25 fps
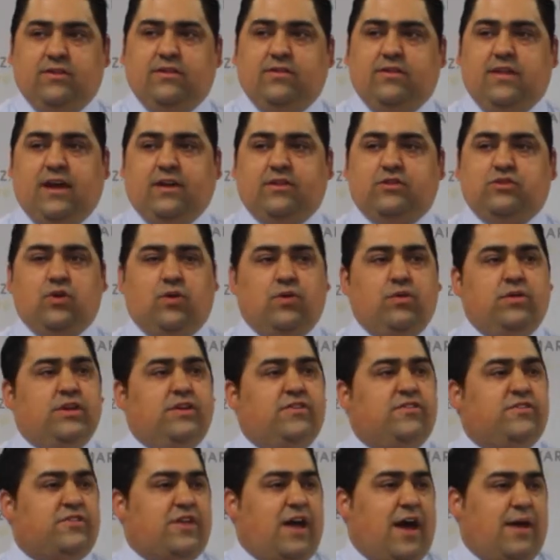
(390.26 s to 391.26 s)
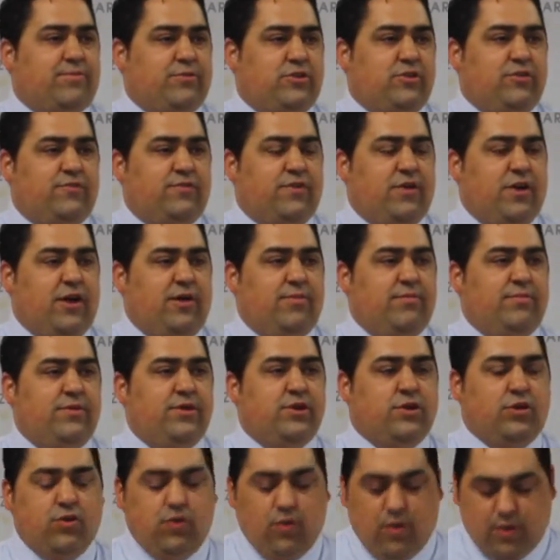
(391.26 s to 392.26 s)
totally stopped you from
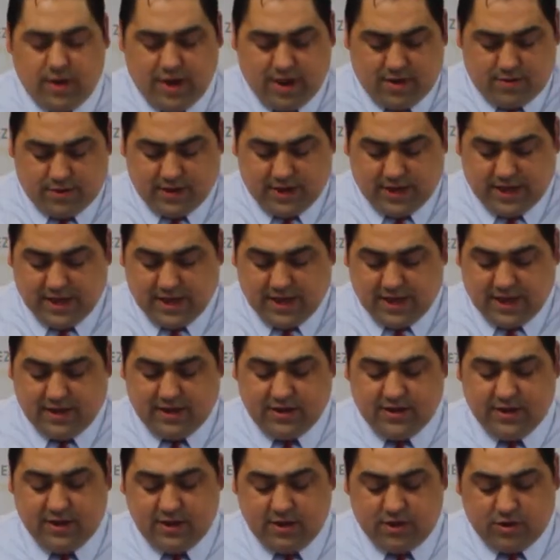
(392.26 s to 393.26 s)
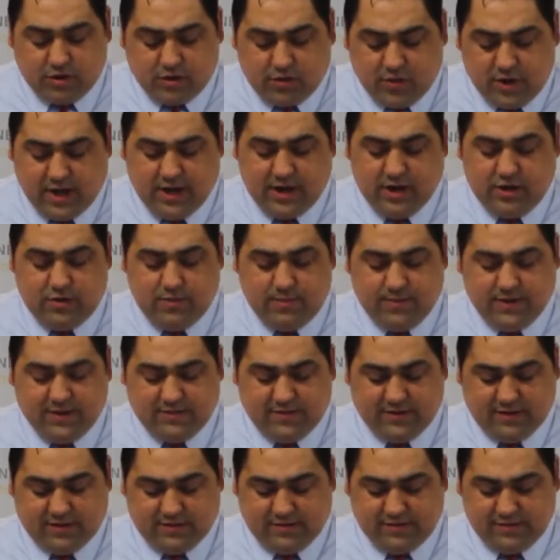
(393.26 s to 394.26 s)
going out and creating new
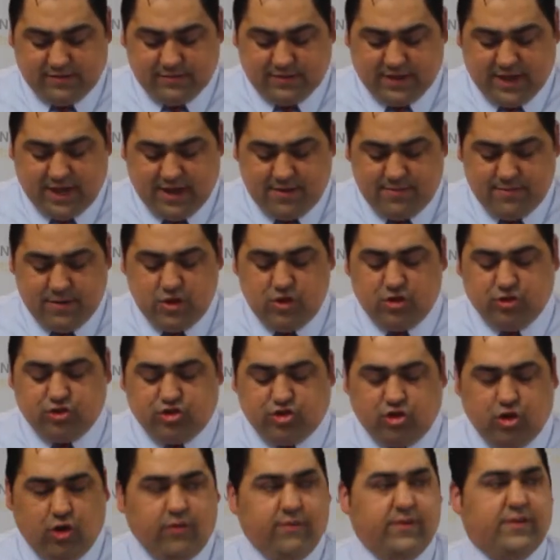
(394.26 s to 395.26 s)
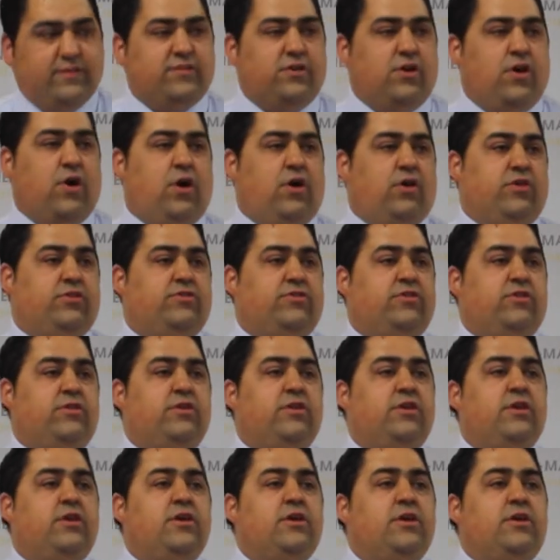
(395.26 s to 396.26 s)
business. Okay? Service calls.
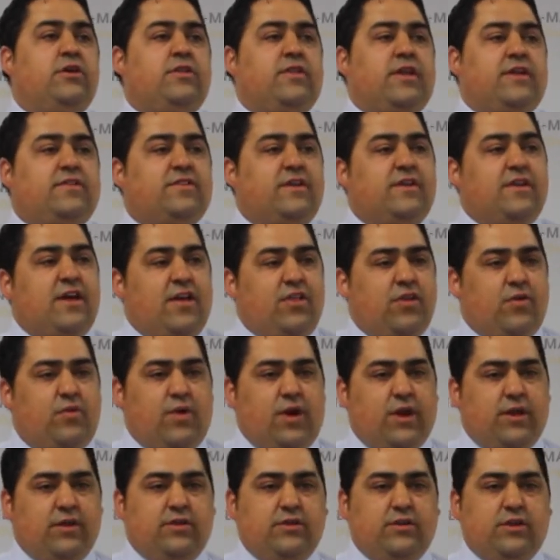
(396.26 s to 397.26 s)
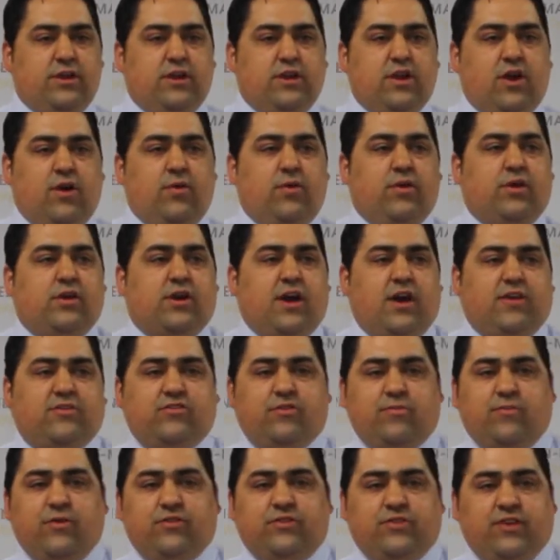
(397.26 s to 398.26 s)
That's another one.
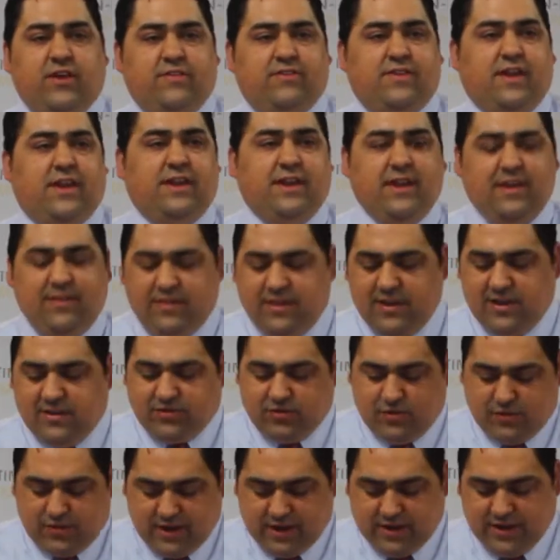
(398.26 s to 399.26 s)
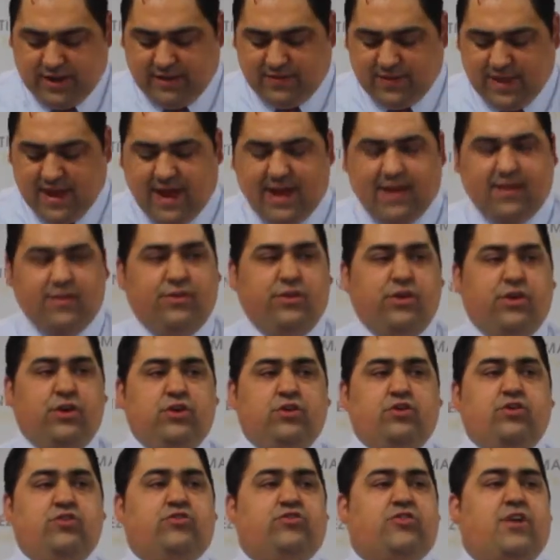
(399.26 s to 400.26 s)
Customer says they need this or they need that.
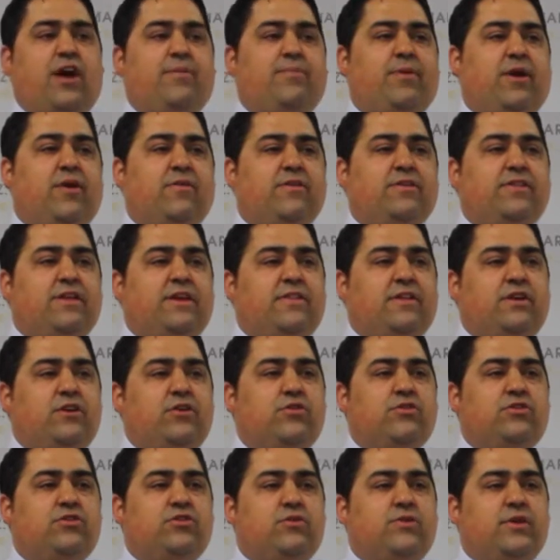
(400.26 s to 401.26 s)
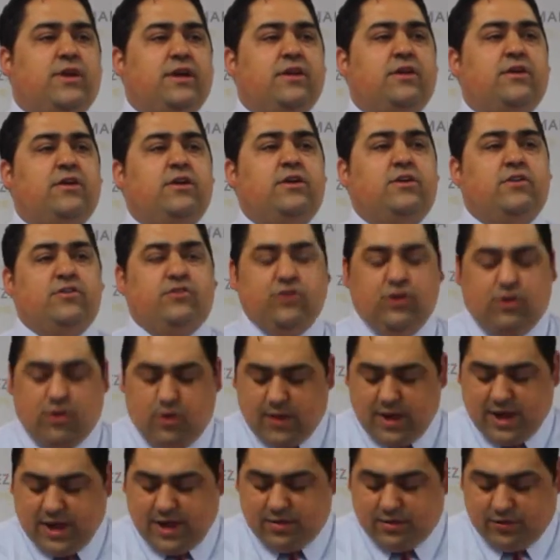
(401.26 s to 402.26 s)
You stop everything that you're doing to
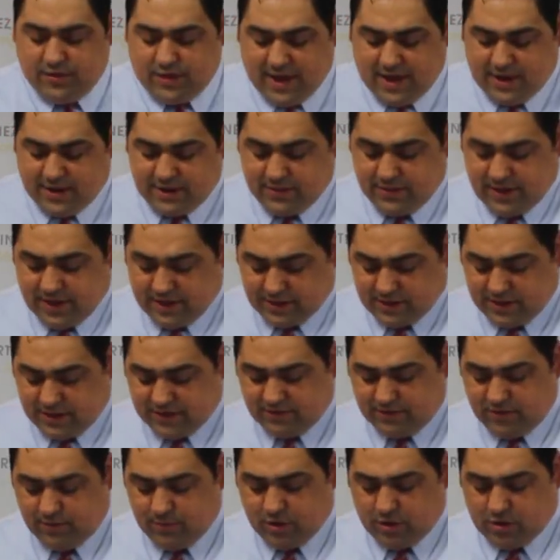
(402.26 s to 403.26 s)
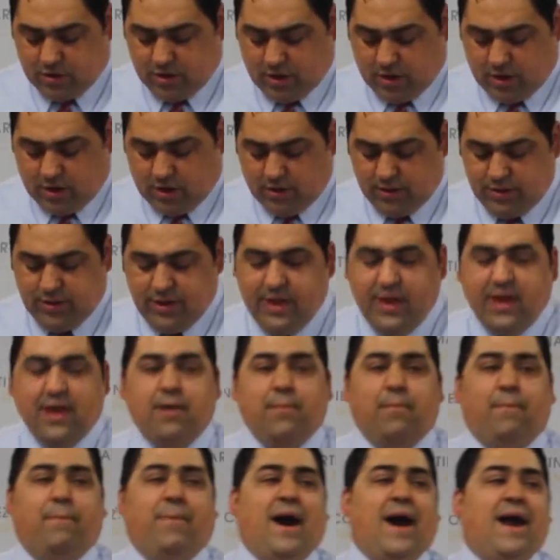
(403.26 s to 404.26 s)
go handle that customer call.
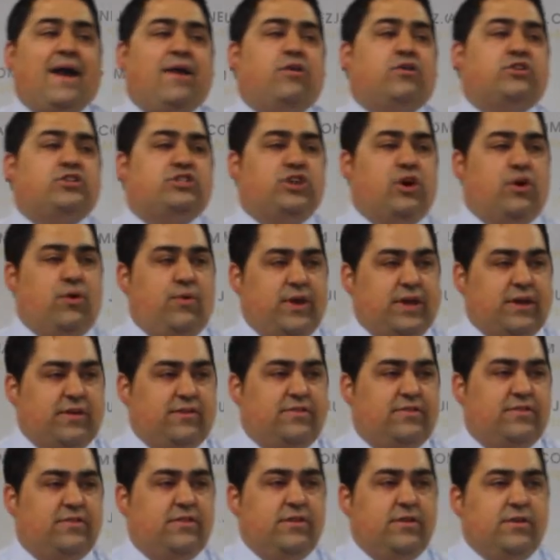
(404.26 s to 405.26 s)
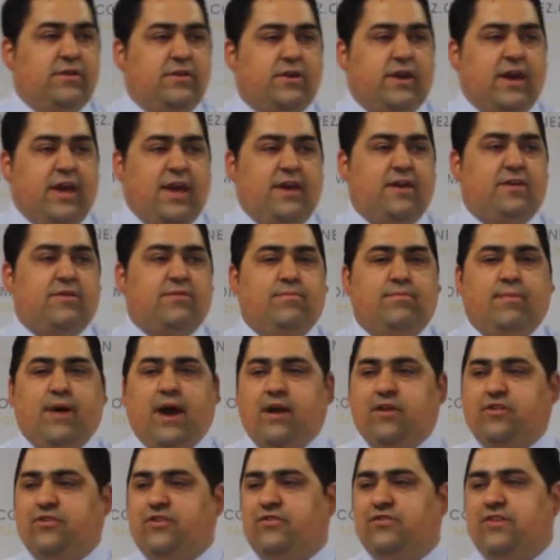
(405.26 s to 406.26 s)
Buyer showings. Okay?
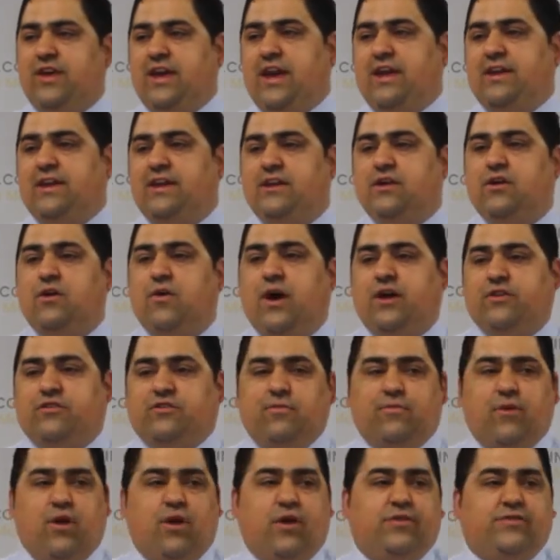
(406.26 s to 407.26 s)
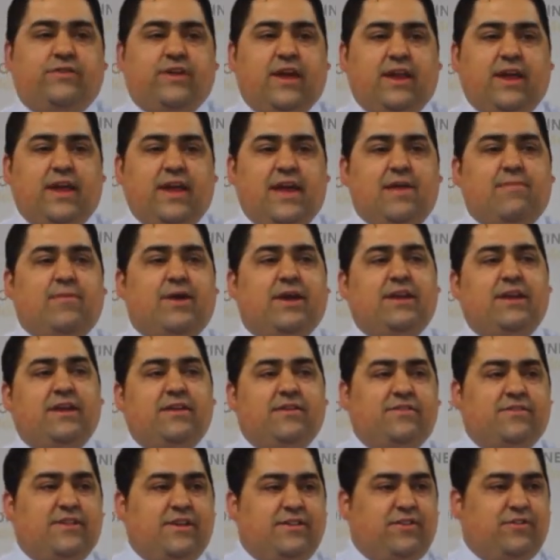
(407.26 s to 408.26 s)
Buyer says, hey, I need to go out tomorrow at 10 a.m. I need
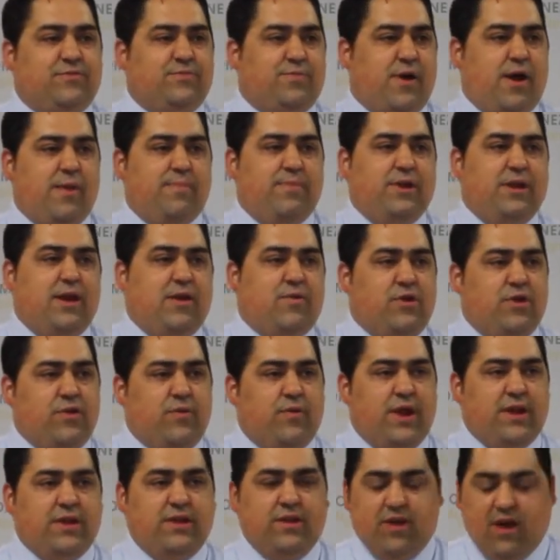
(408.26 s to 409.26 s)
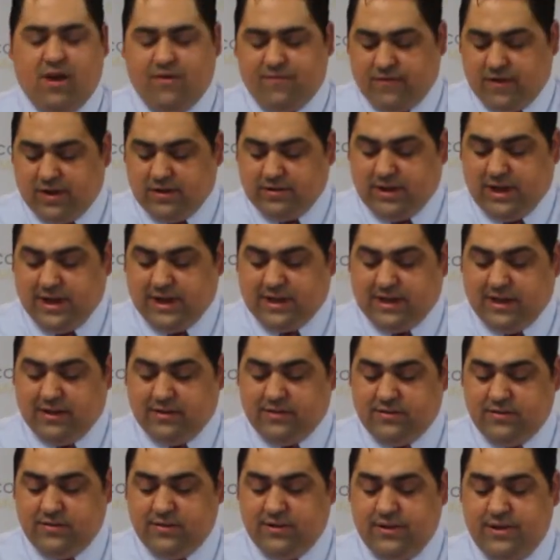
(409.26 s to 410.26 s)
to see this property. I want to write an offer. I like it.
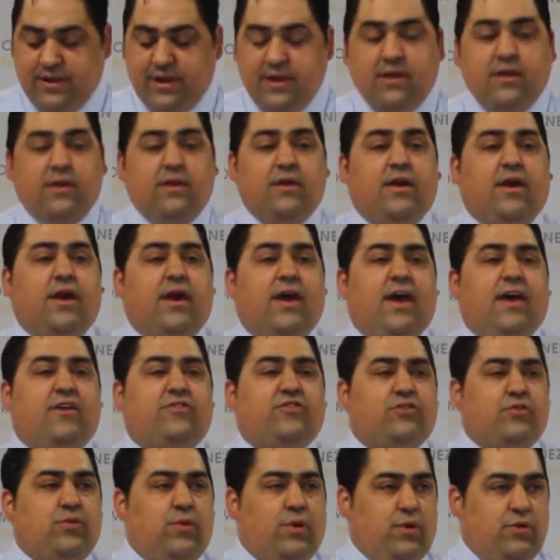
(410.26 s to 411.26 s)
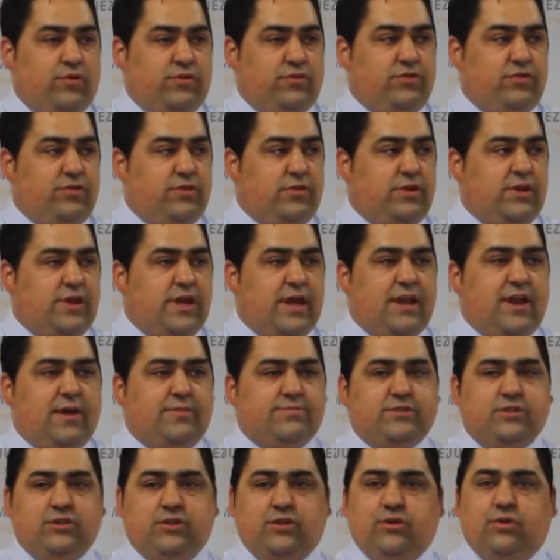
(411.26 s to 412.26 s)
Escrows. You get
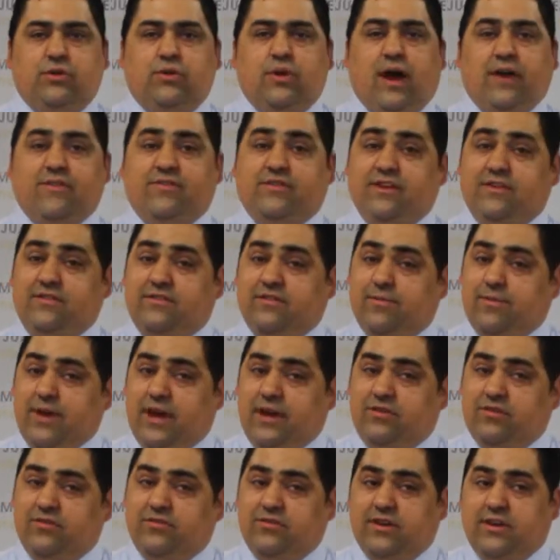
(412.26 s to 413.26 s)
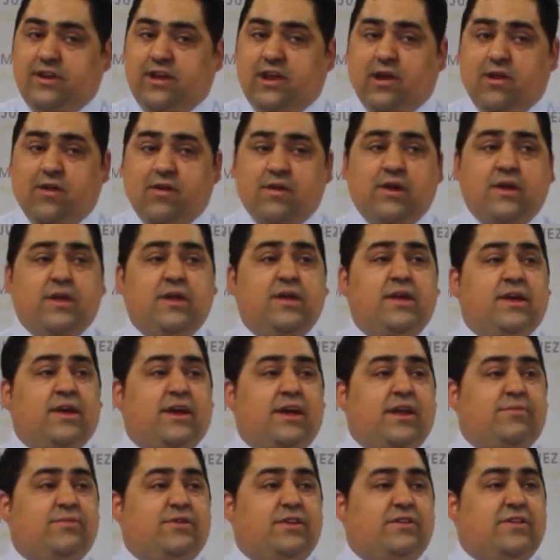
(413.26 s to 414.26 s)
up to, I've seen some agents in here,
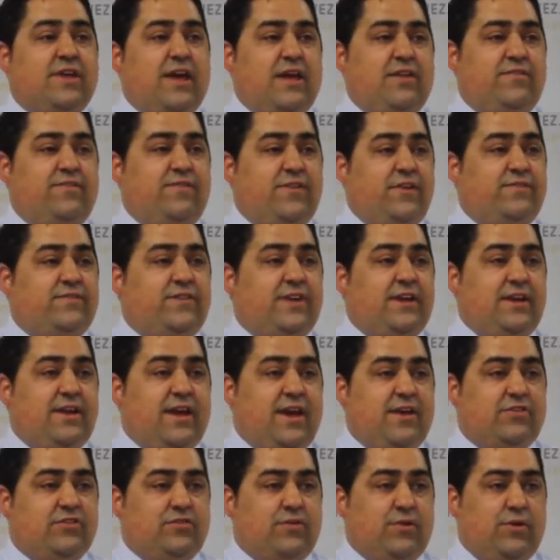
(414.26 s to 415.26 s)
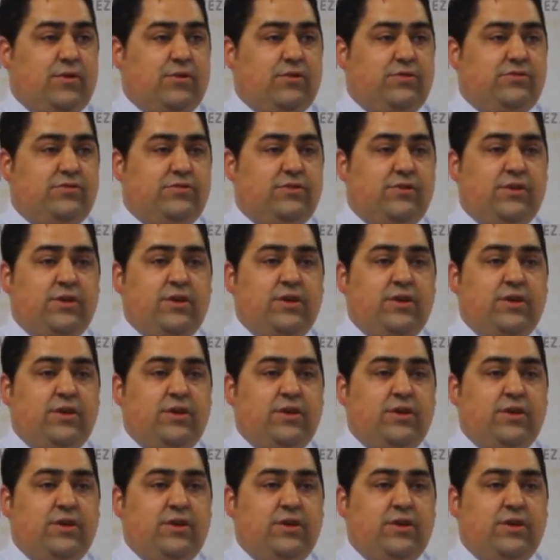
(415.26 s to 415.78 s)
get up to 10, 15 escrows,